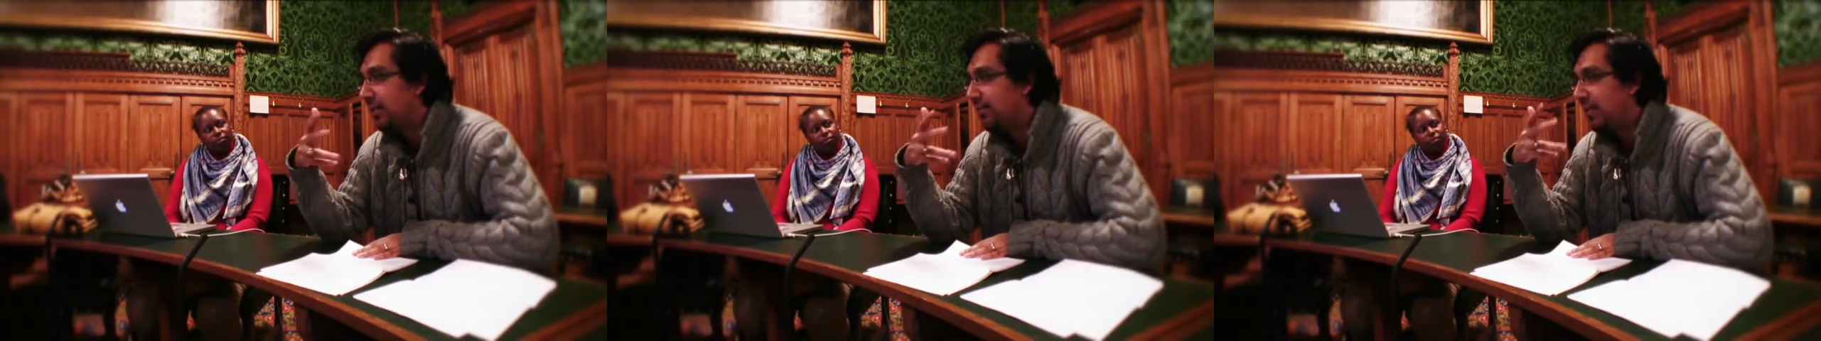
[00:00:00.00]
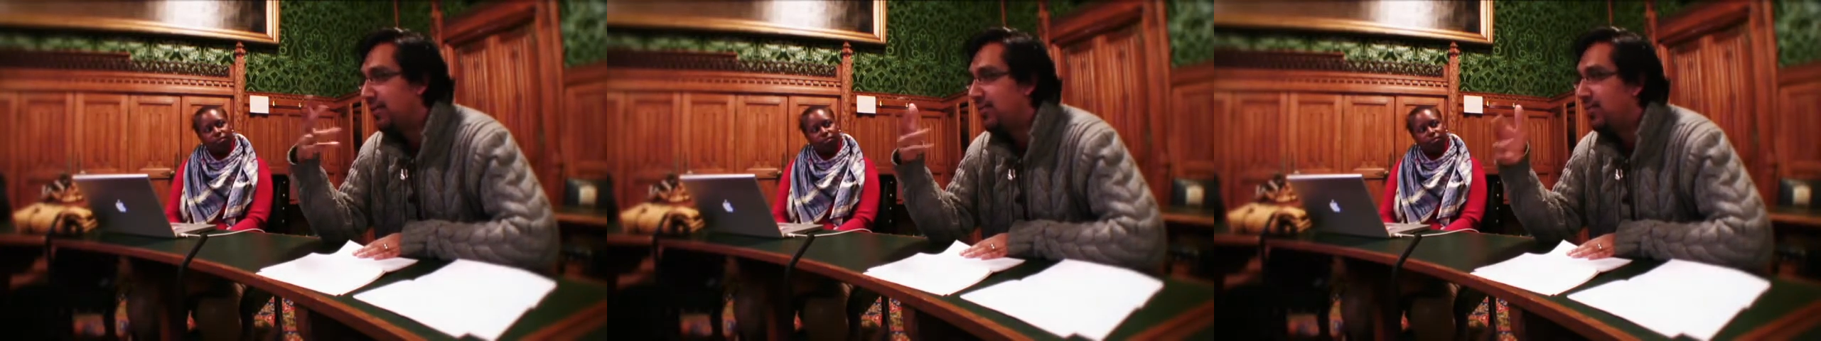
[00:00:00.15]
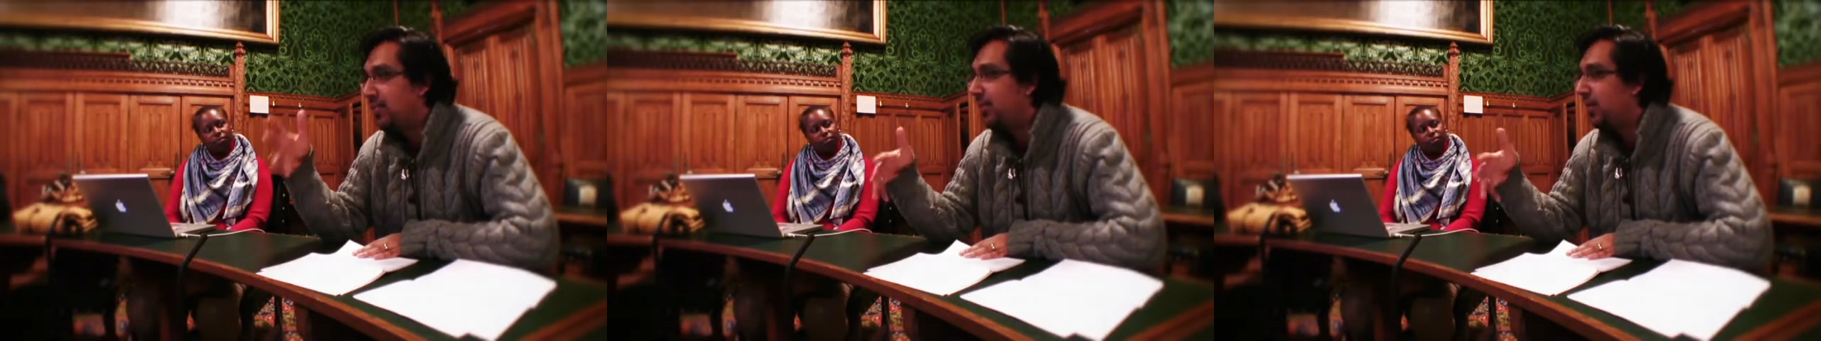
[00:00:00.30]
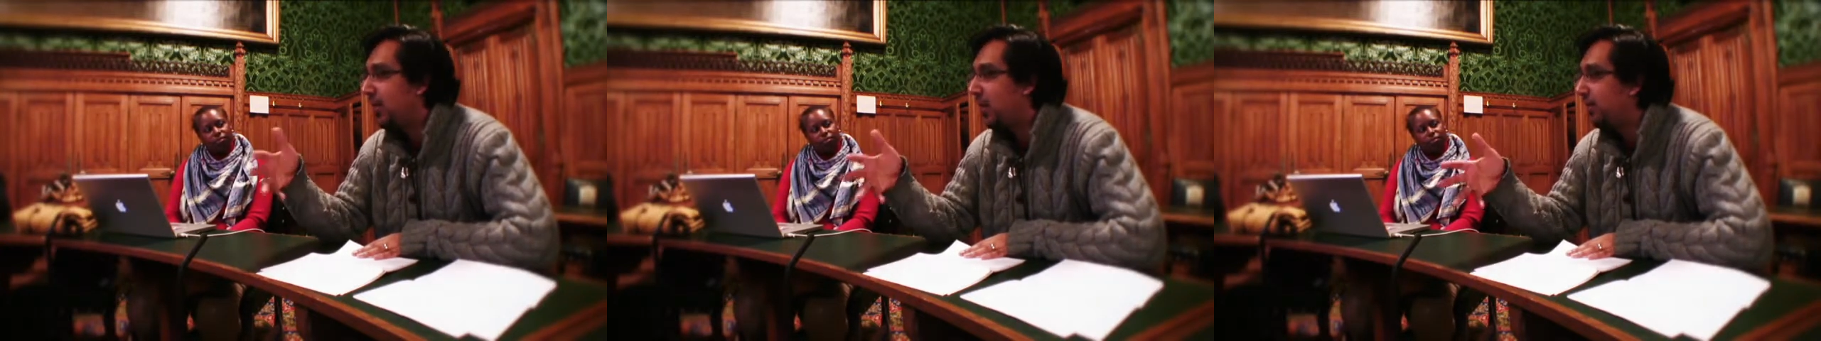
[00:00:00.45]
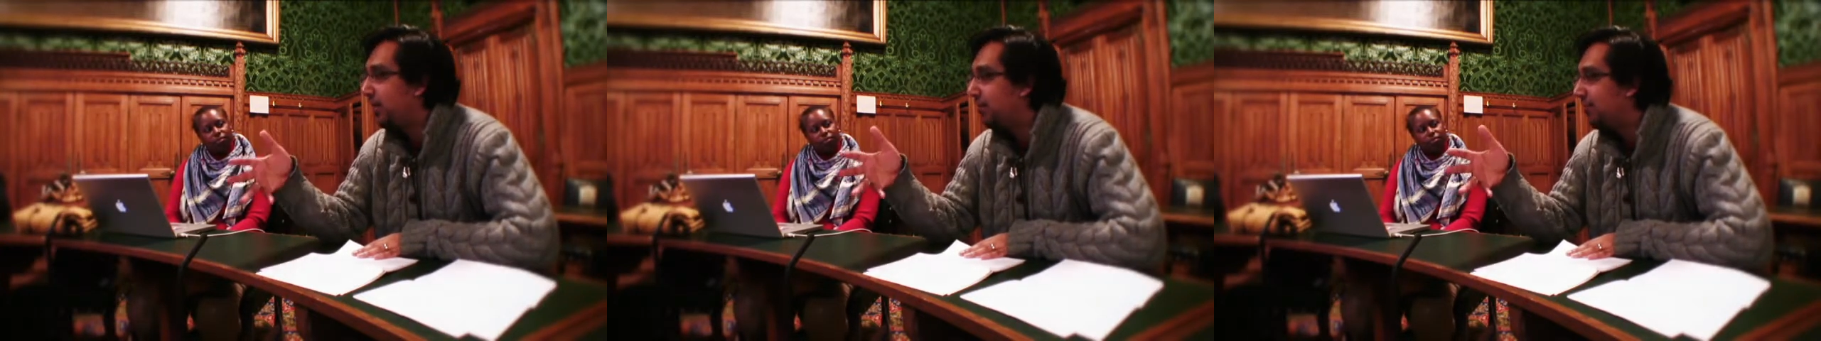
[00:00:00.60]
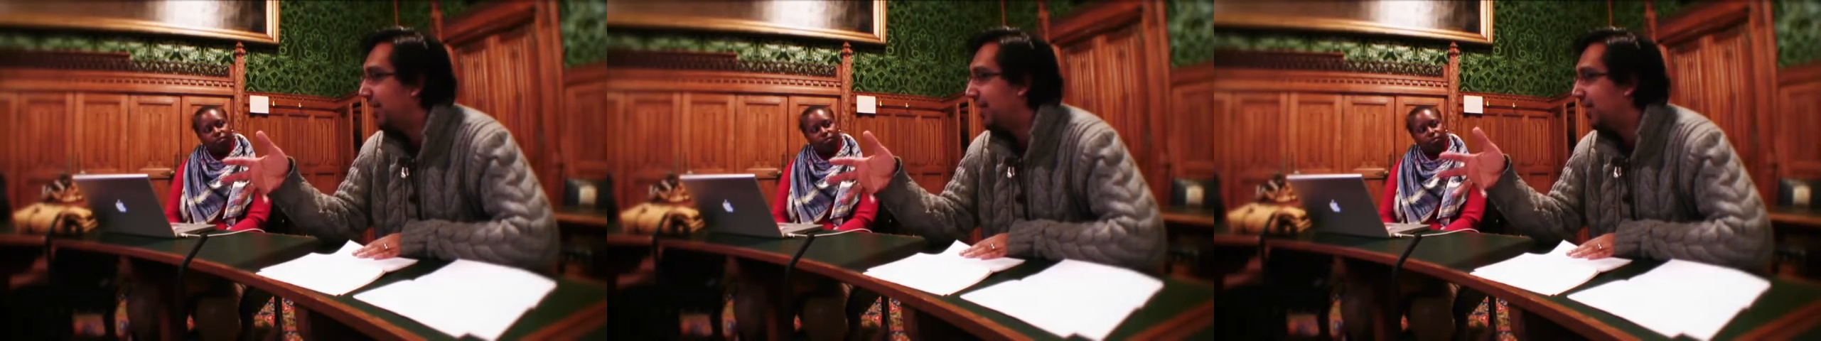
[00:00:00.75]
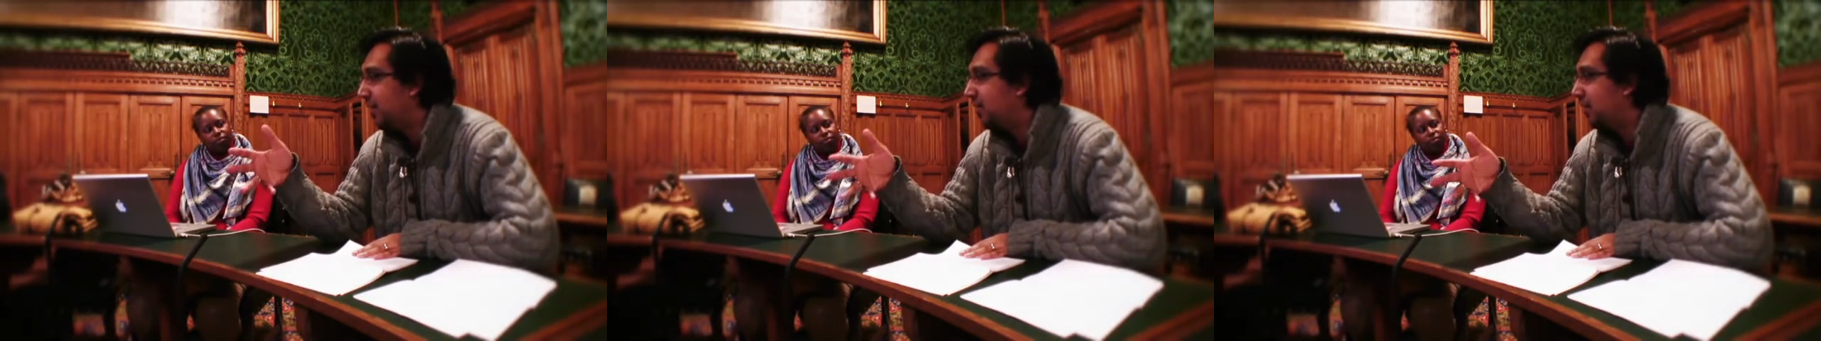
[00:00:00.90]
maybe becoming
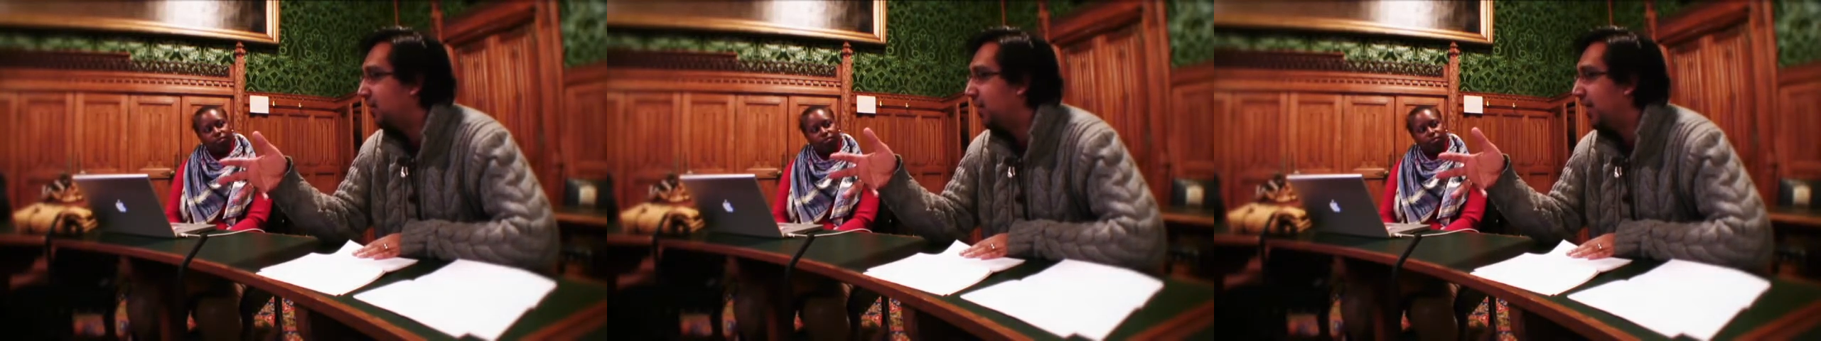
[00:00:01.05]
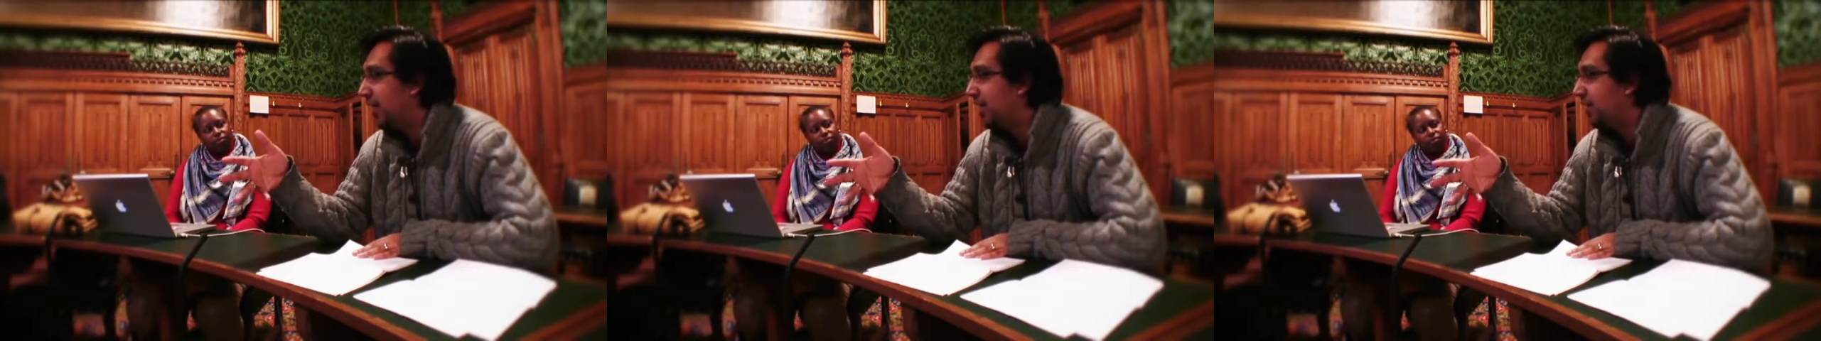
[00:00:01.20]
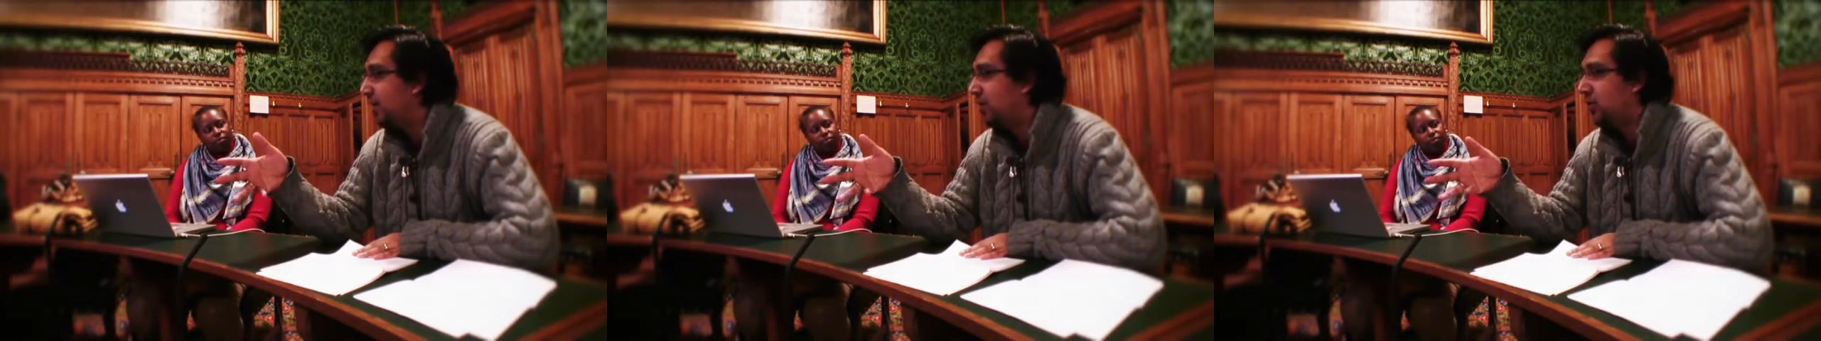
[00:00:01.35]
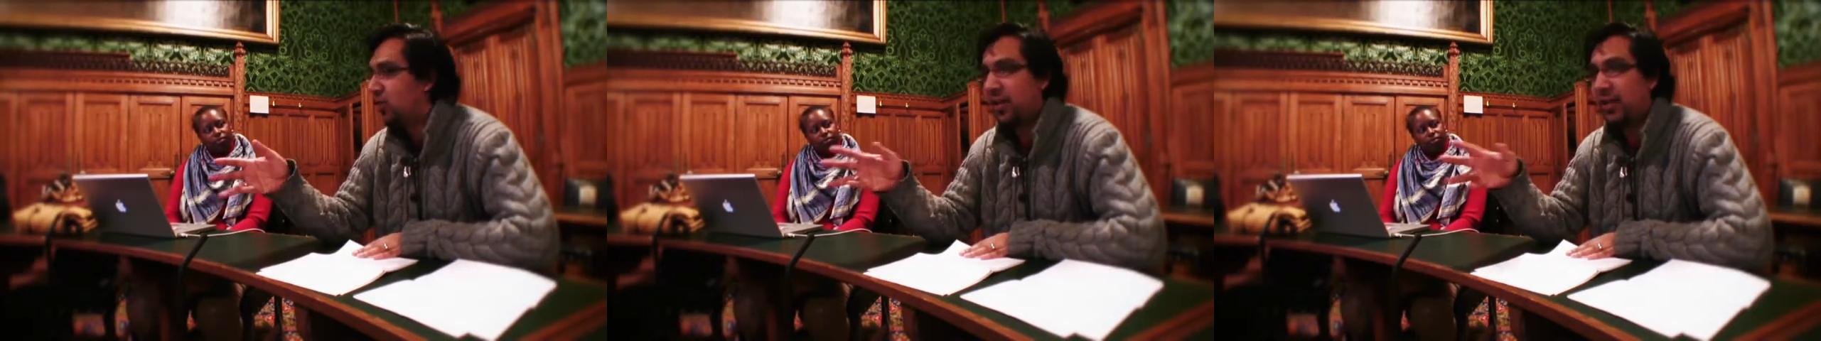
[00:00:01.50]
radicalized, and you know,